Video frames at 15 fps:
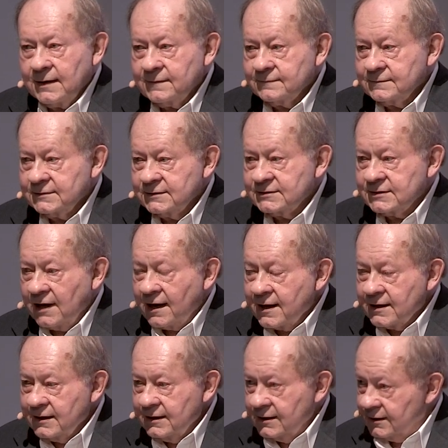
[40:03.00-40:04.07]
of
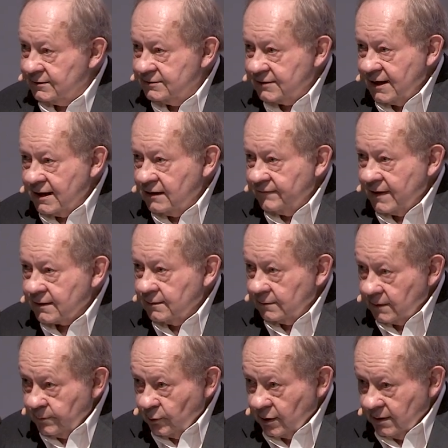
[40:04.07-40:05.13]
society in a state of
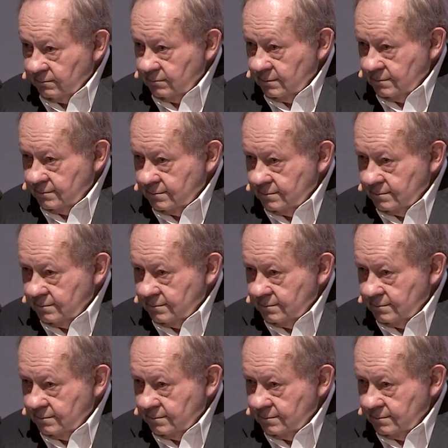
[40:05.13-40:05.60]
equilibrium,